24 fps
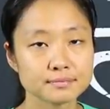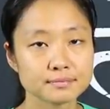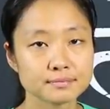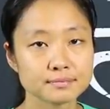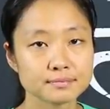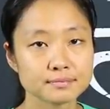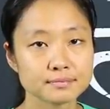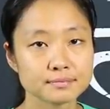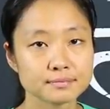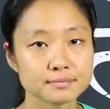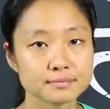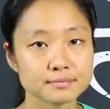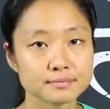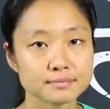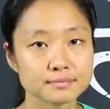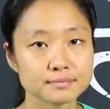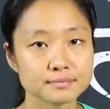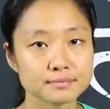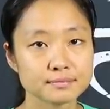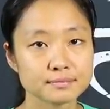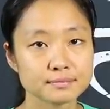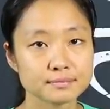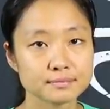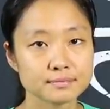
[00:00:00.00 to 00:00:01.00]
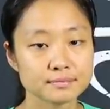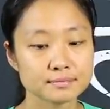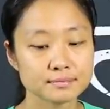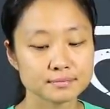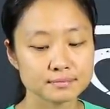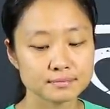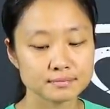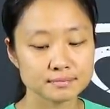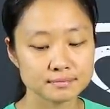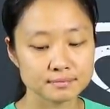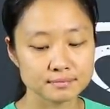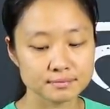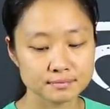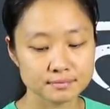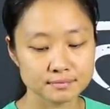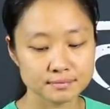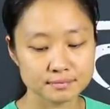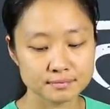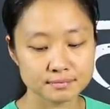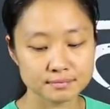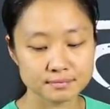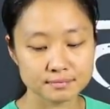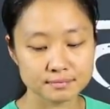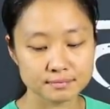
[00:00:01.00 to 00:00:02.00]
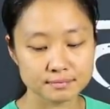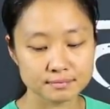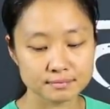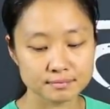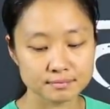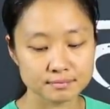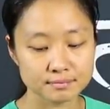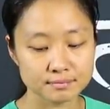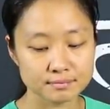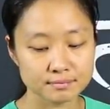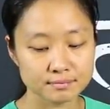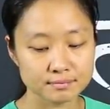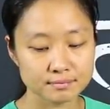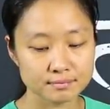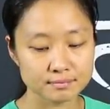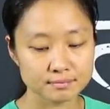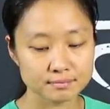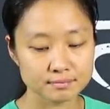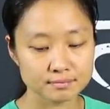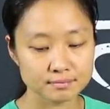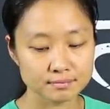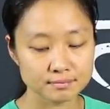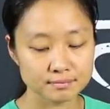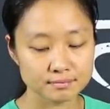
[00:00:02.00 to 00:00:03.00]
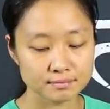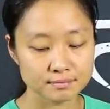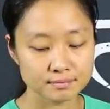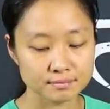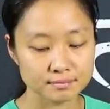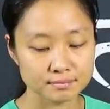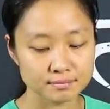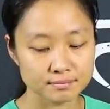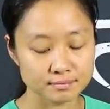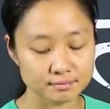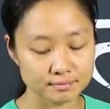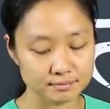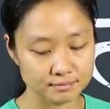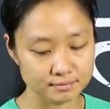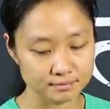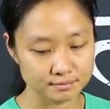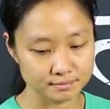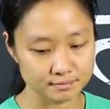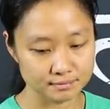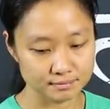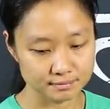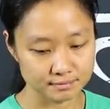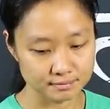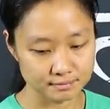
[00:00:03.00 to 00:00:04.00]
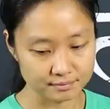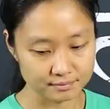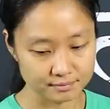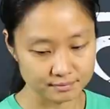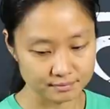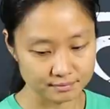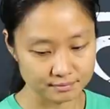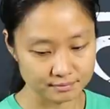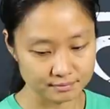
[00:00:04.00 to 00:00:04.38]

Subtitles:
(not speaking)